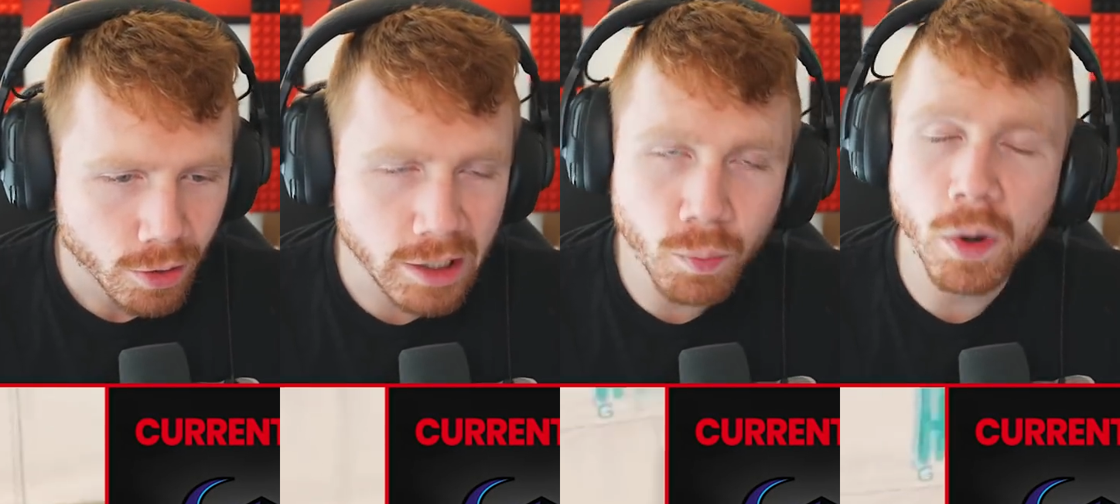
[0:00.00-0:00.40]

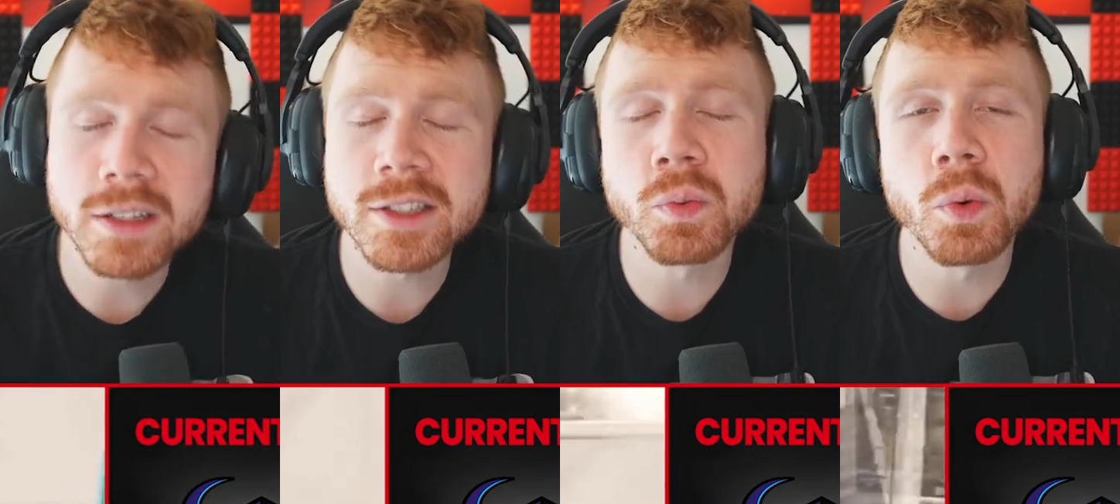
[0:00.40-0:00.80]
He
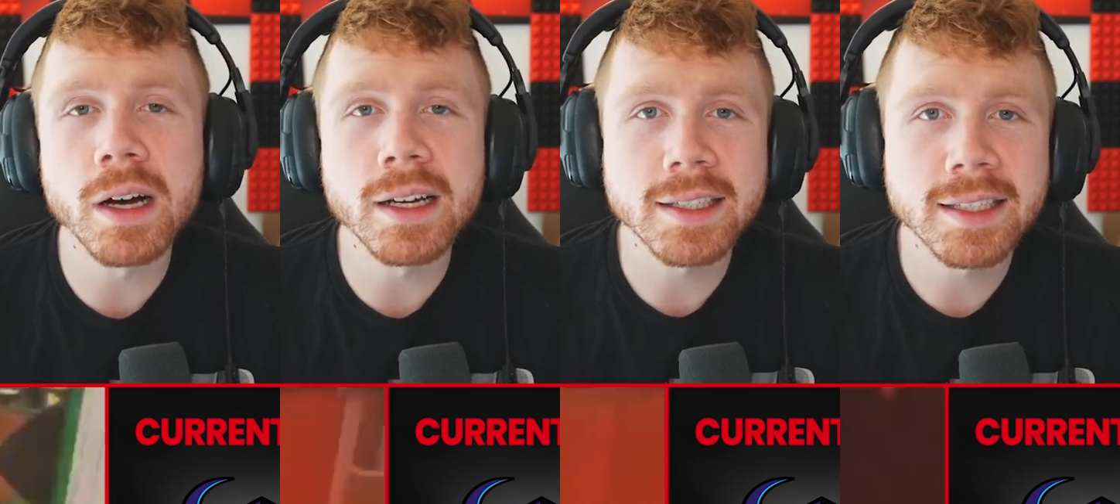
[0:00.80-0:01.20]
once
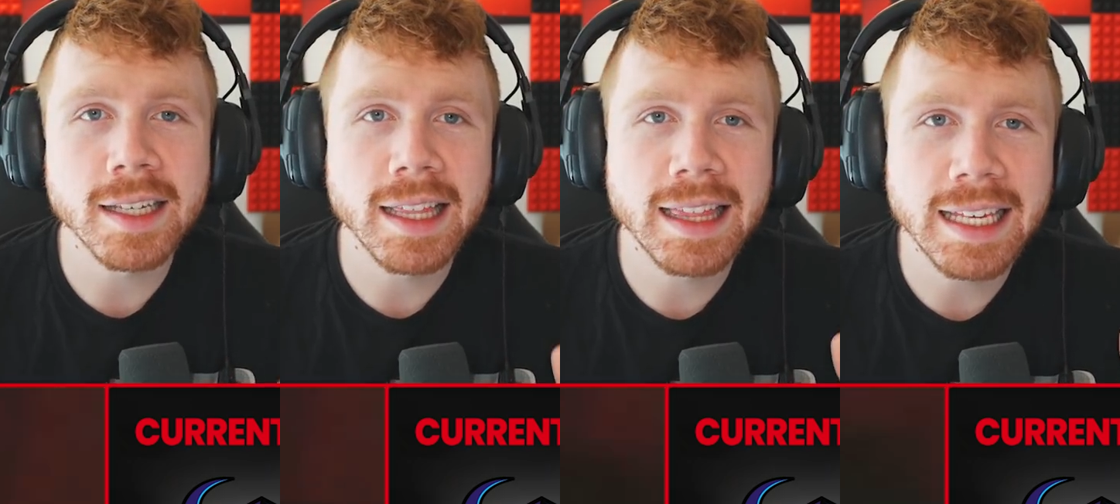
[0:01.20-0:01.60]
was
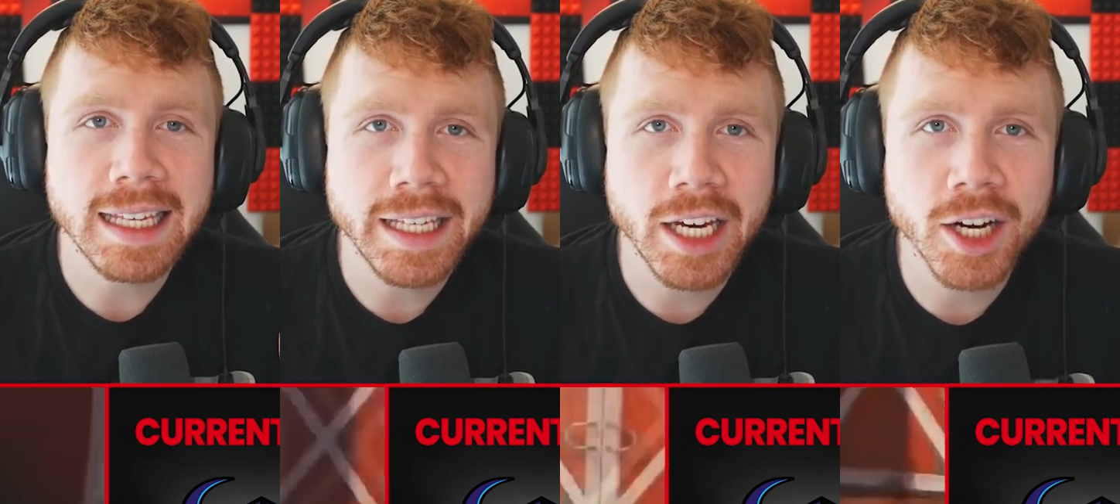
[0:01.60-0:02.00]
the
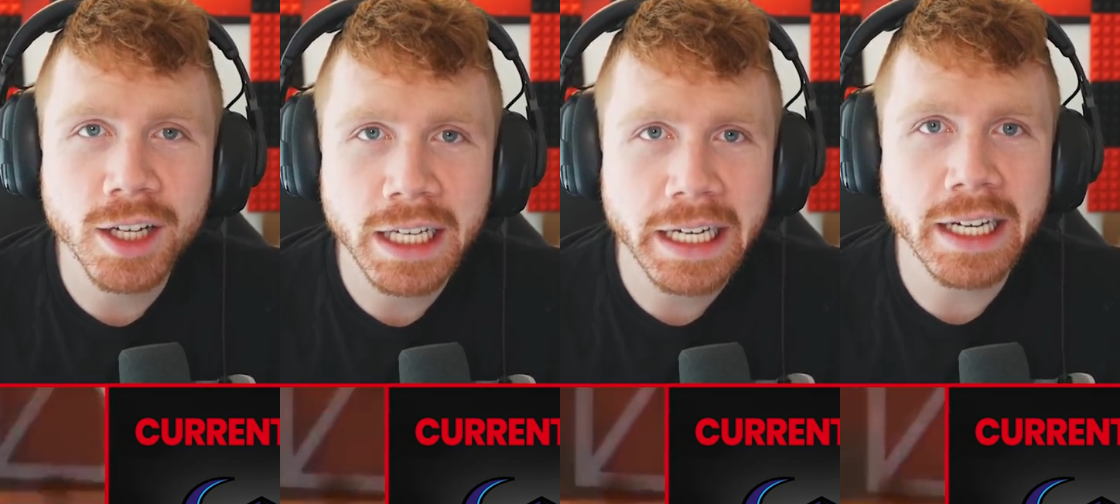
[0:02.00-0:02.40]

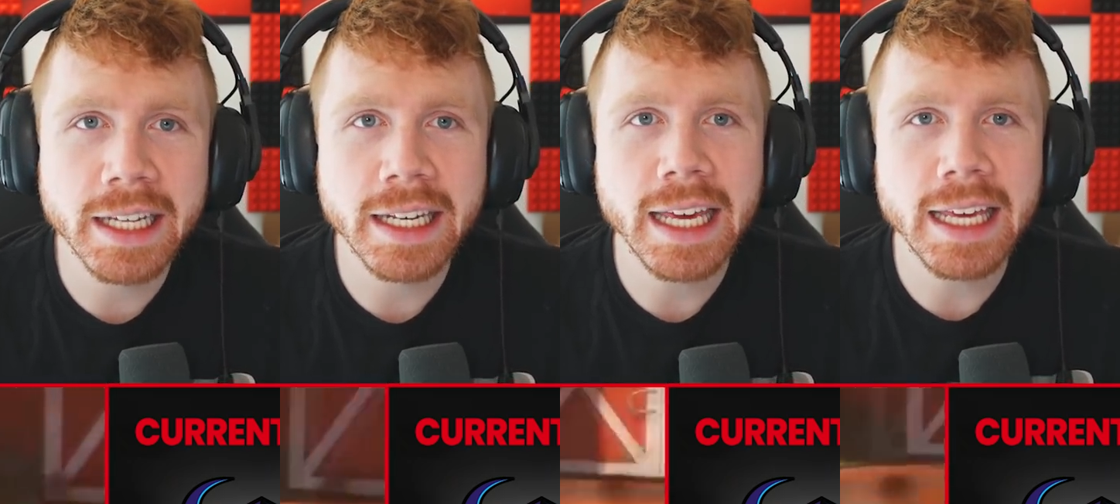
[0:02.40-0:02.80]
young
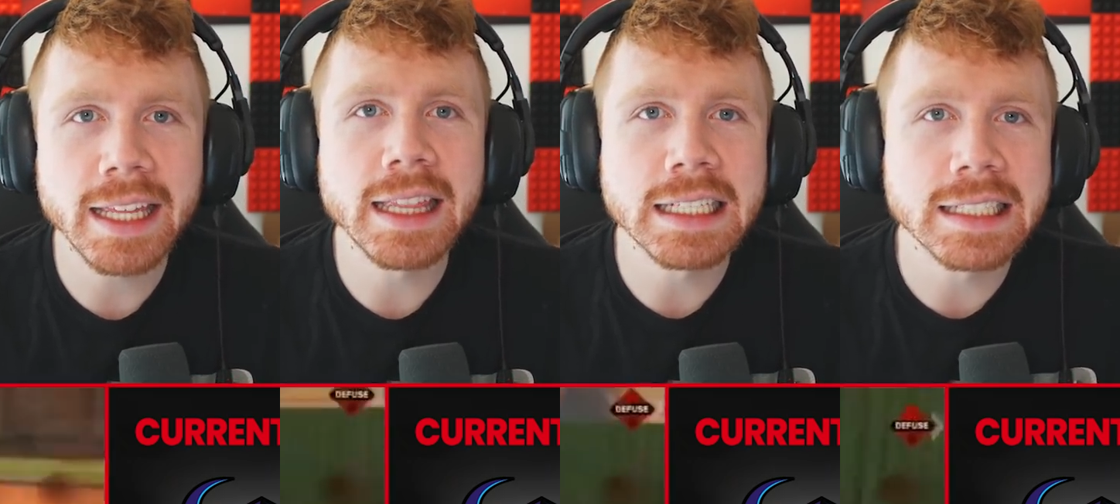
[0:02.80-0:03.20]
gun
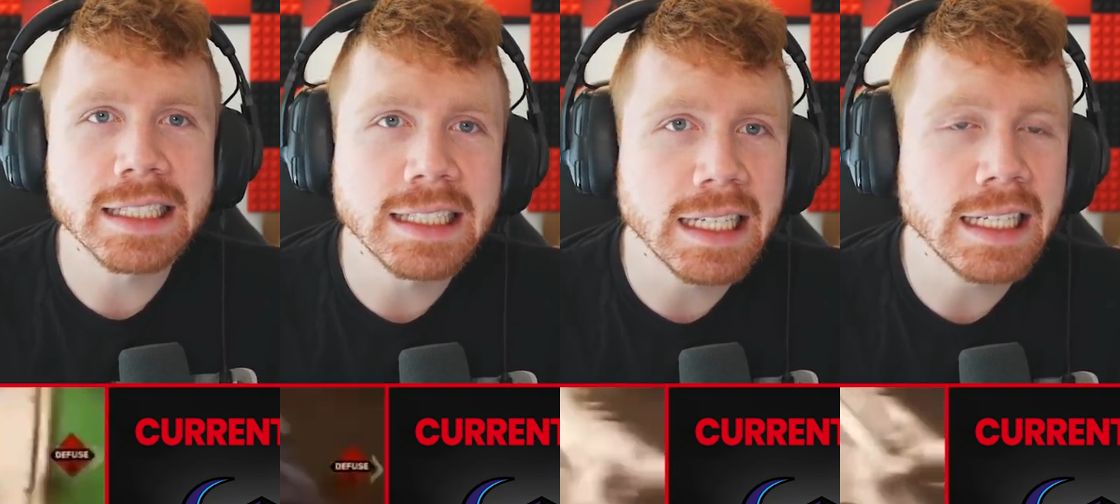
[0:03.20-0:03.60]
in the
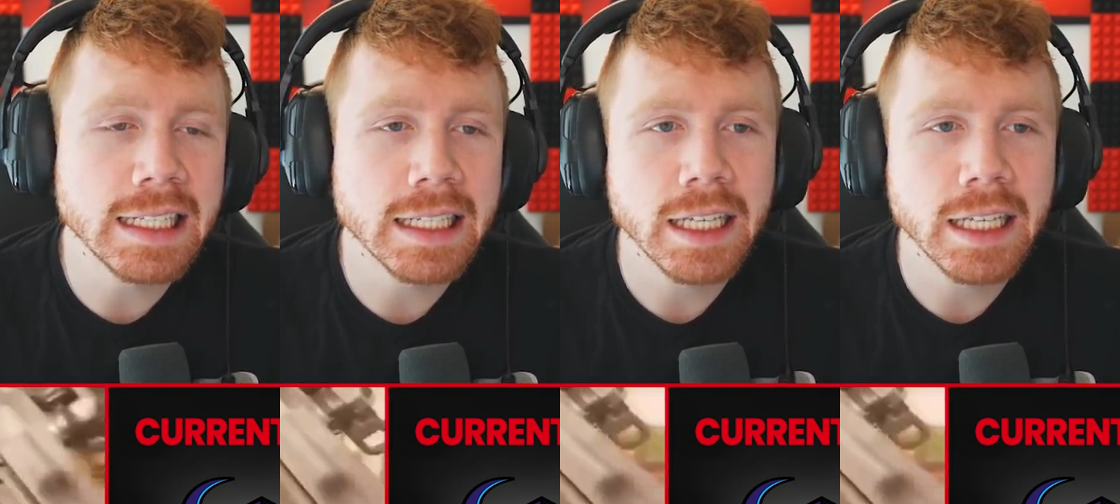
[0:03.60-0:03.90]
scene.